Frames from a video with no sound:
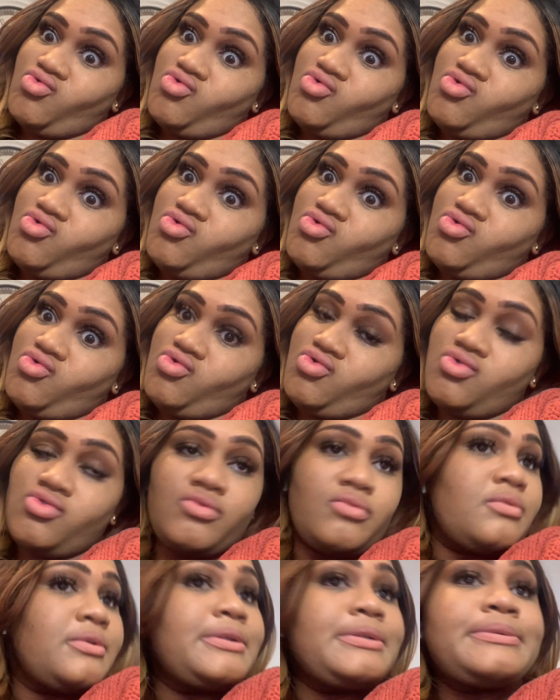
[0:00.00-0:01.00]

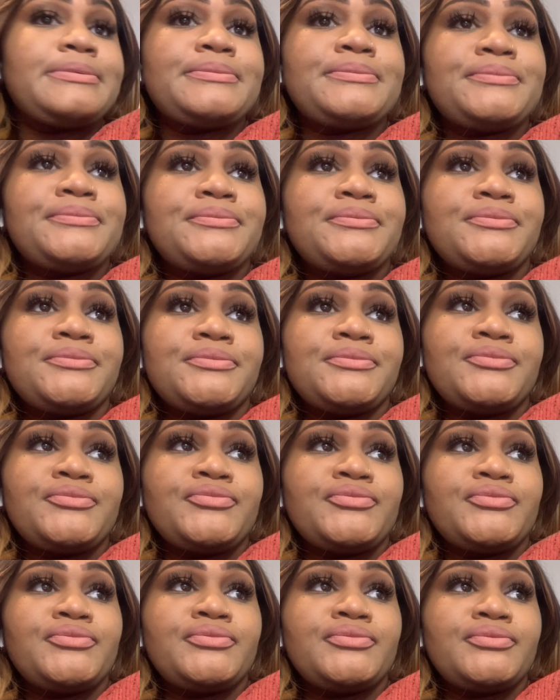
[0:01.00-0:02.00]

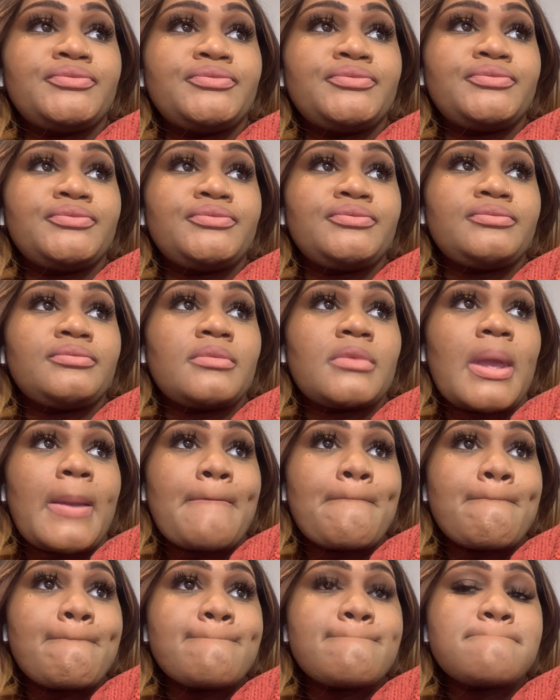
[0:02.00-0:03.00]

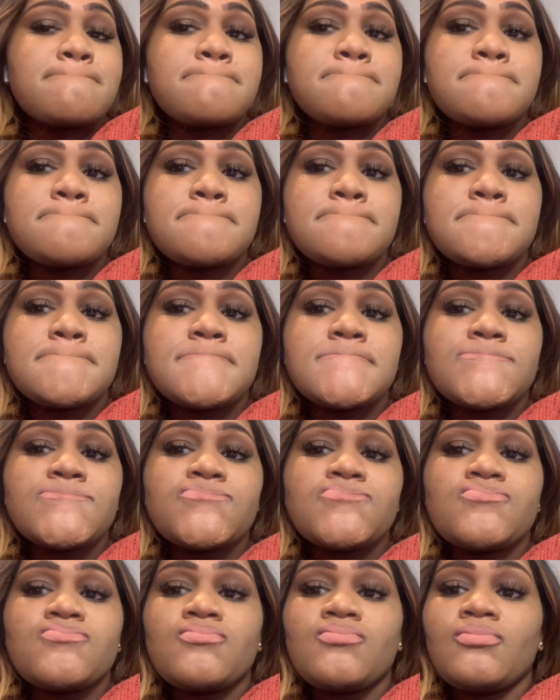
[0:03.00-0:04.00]

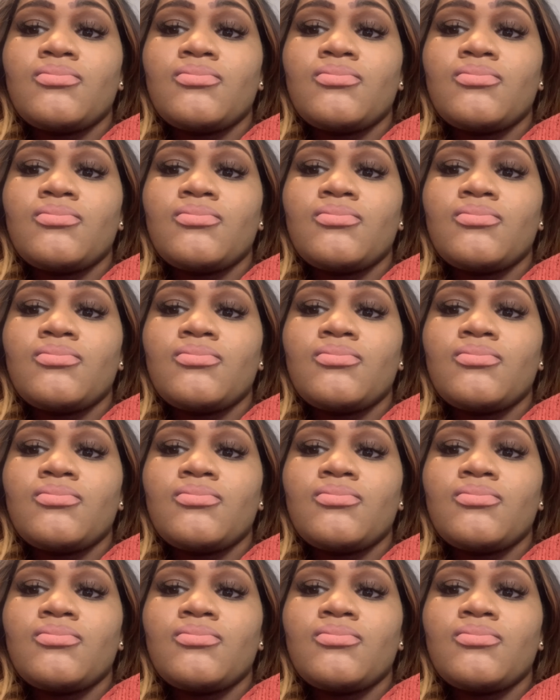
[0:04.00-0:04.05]
(silence)